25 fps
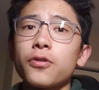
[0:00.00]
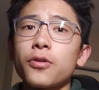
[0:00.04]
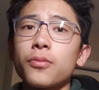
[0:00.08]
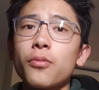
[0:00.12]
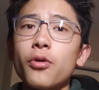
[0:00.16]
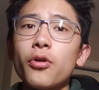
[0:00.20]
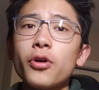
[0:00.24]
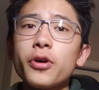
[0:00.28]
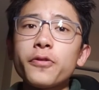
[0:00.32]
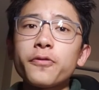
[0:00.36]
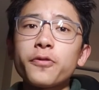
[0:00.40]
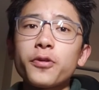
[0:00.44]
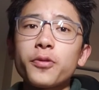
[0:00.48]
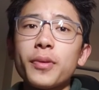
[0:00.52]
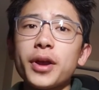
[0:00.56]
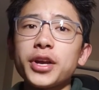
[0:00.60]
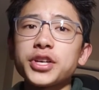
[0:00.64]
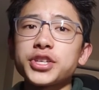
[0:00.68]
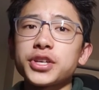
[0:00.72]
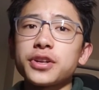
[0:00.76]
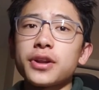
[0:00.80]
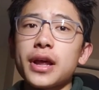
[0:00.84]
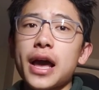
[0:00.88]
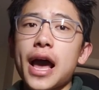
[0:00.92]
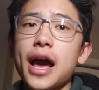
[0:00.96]
for more
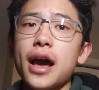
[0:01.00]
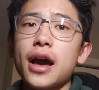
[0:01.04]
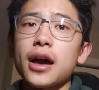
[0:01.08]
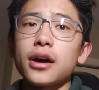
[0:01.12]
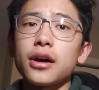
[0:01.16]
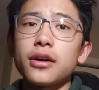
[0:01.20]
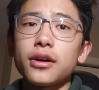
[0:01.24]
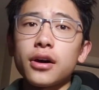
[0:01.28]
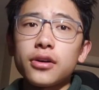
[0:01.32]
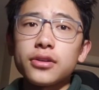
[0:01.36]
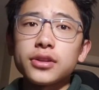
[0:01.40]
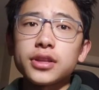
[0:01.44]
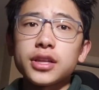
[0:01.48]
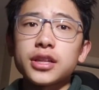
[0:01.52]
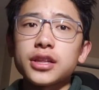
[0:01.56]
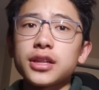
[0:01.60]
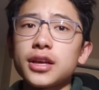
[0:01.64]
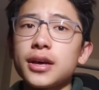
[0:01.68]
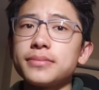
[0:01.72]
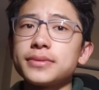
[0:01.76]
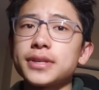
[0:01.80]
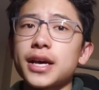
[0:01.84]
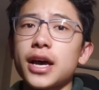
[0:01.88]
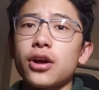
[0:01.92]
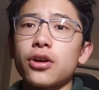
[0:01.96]
information at all the
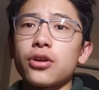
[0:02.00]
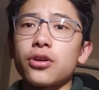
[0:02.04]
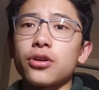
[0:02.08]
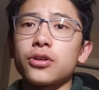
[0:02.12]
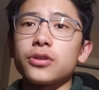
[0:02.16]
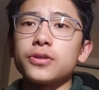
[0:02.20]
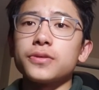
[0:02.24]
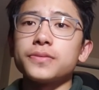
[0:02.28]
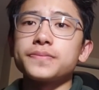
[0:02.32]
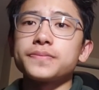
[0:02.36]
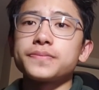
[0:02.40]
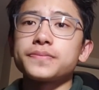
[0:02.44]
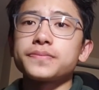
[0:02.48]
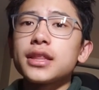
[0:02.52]
clubs at Earl.